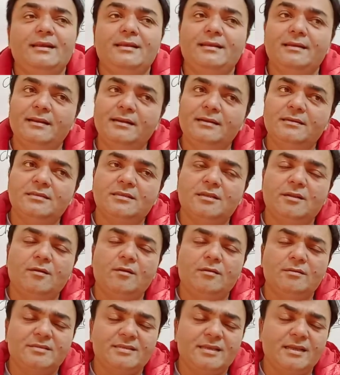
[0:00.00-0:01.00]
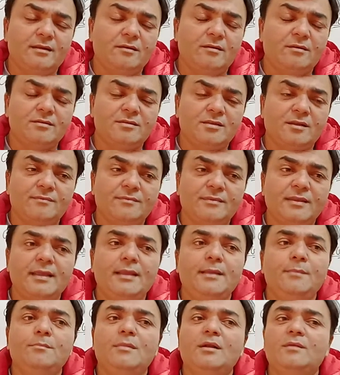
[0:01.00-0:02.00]
it needs lots and lots of
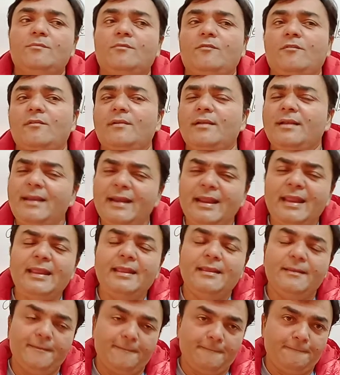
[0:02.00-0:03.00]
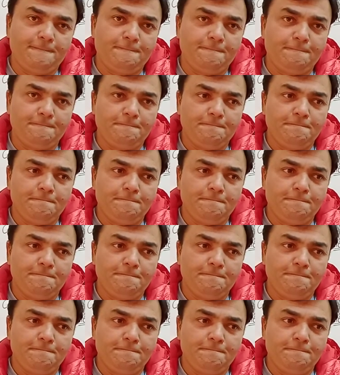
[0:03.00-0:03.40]
things, but for tree,